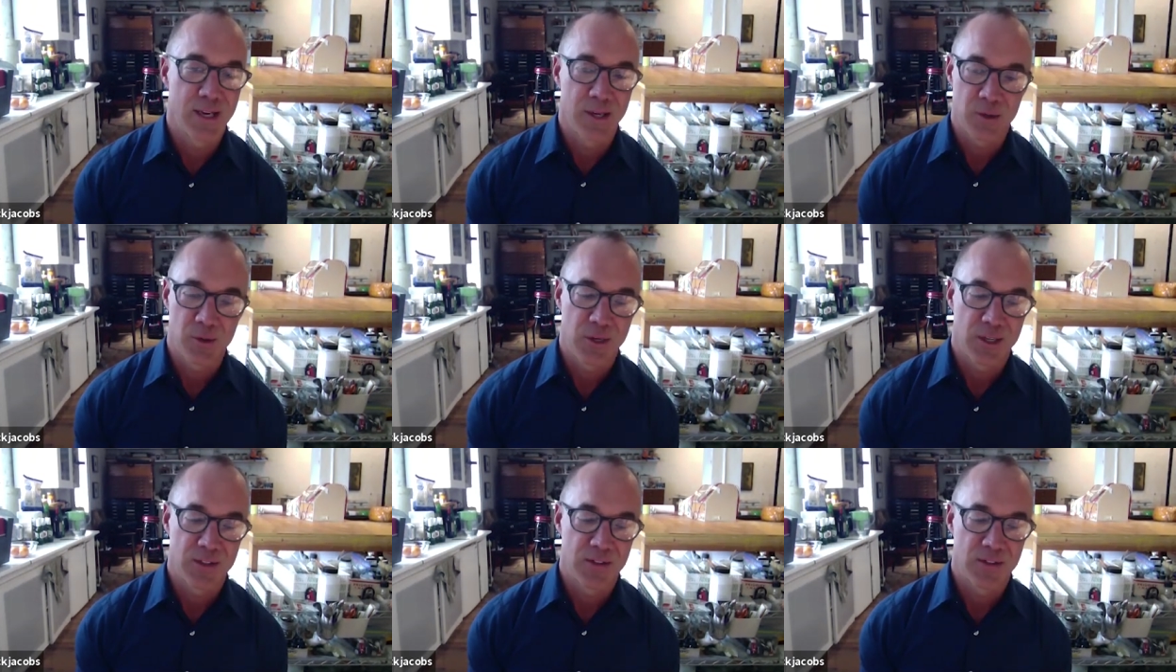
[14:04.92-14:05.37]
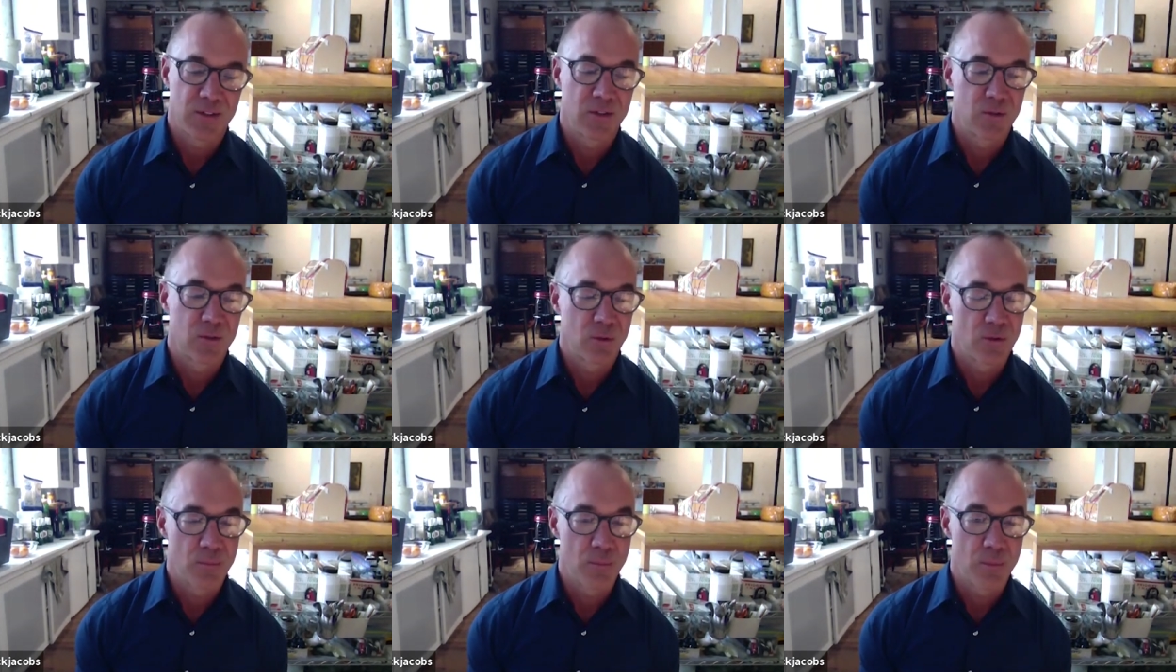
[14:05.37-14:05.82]
and it creates
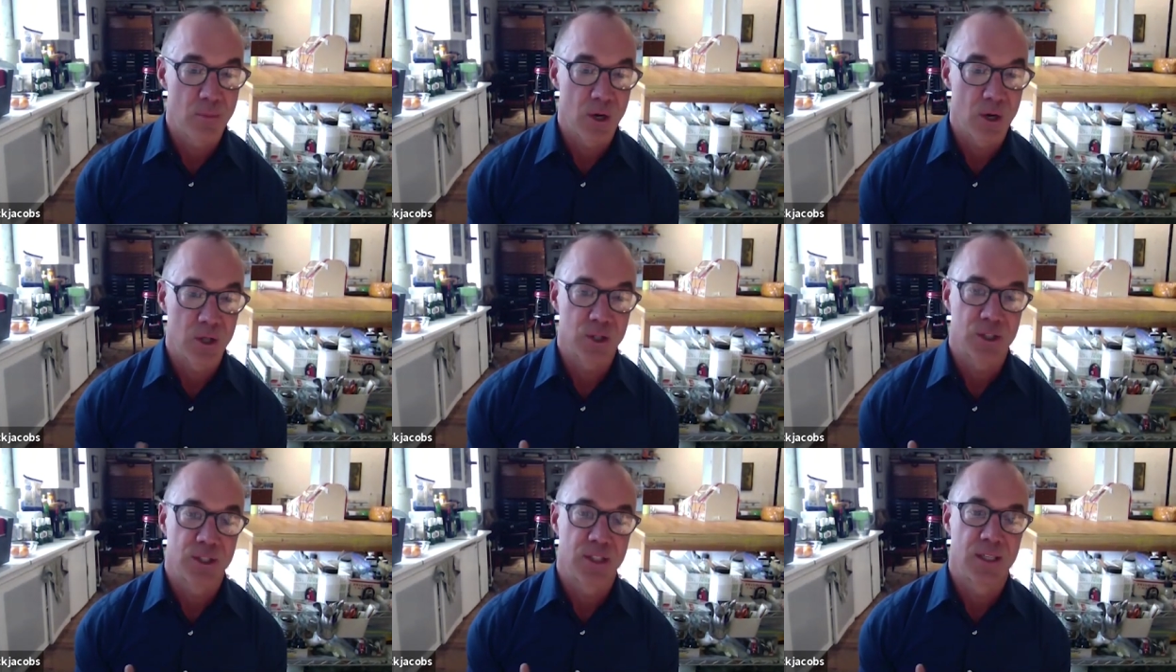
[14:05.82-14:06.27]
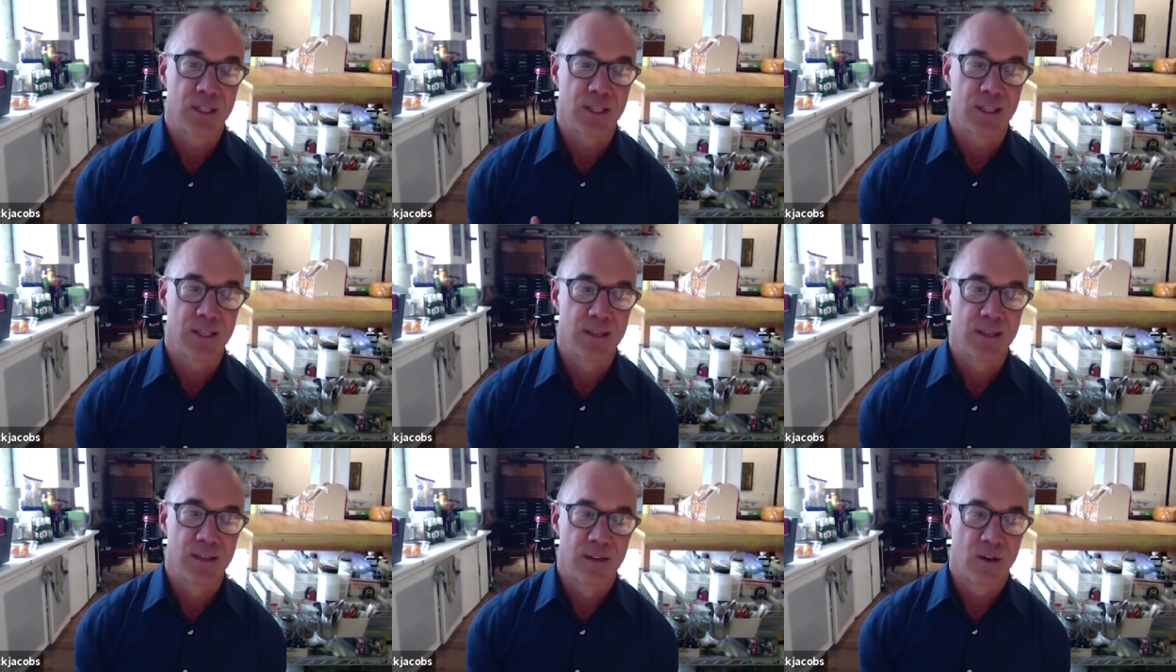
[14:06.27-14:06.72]
these sort of
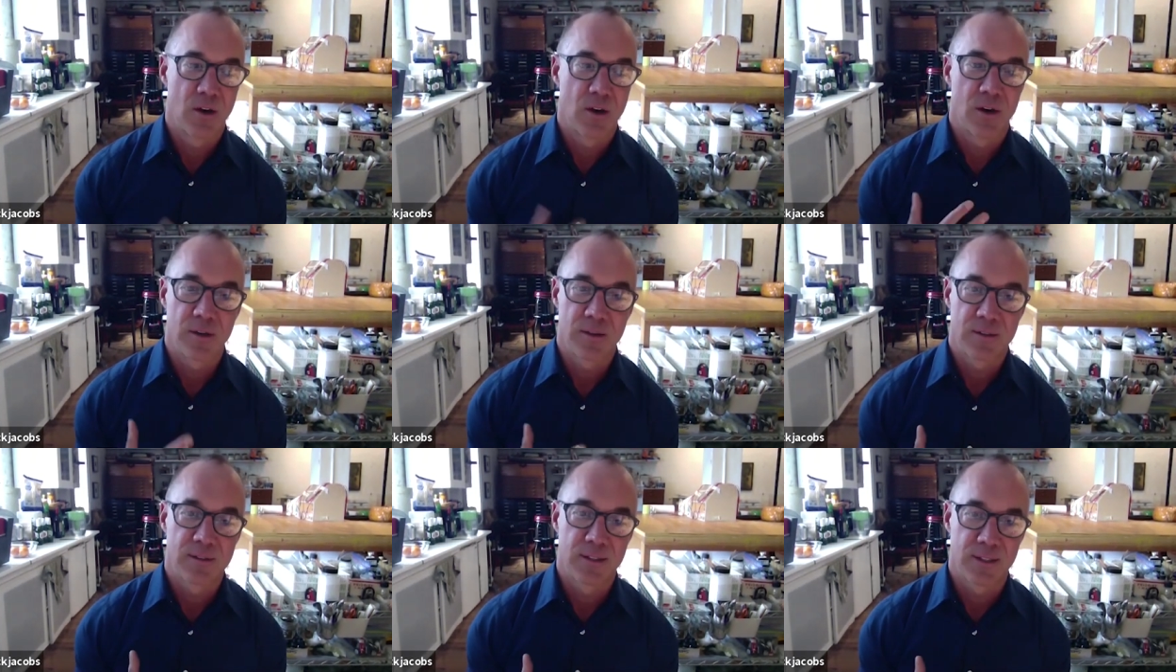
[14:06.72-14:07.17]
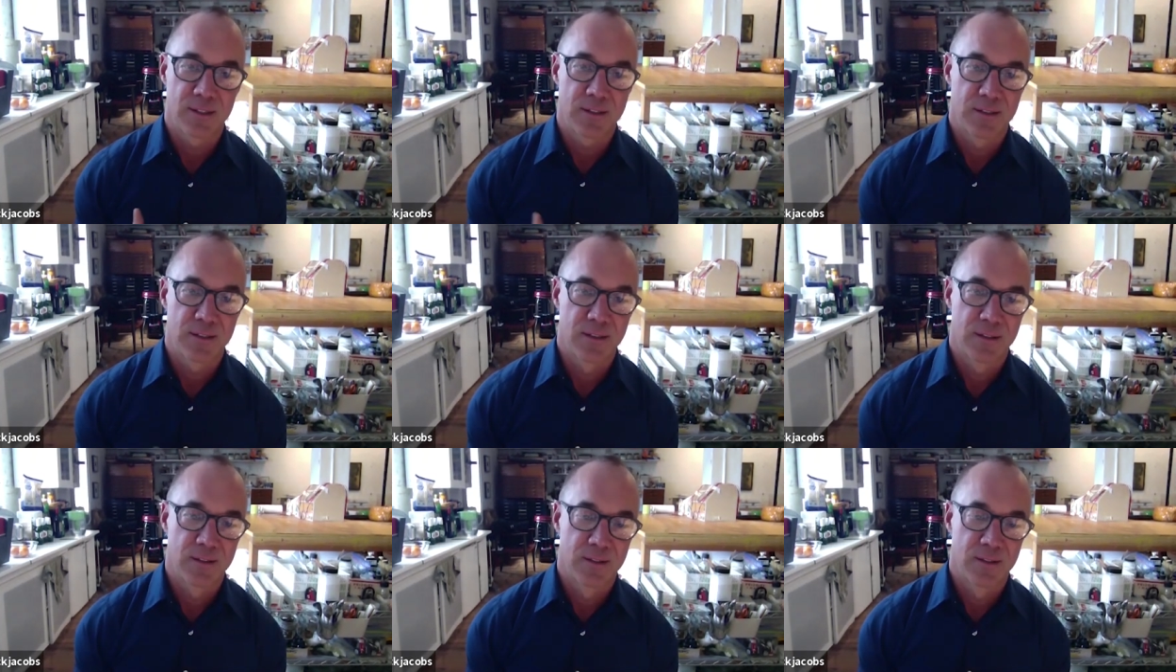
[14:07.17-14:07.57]
marshy Arctic.